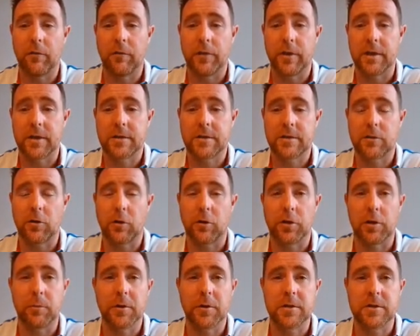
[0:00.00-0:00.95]
this
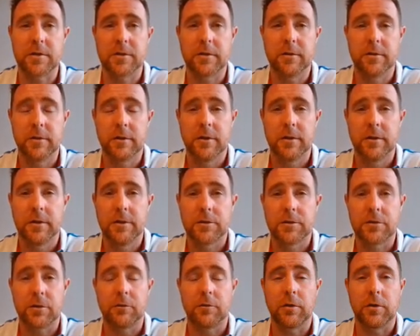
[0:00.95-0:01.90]
document
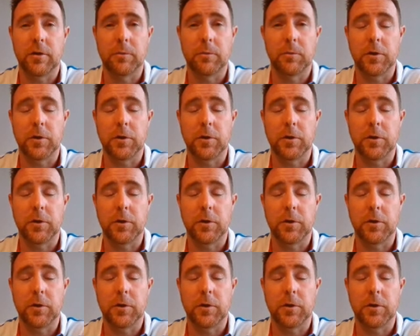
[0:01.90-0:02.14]
so that the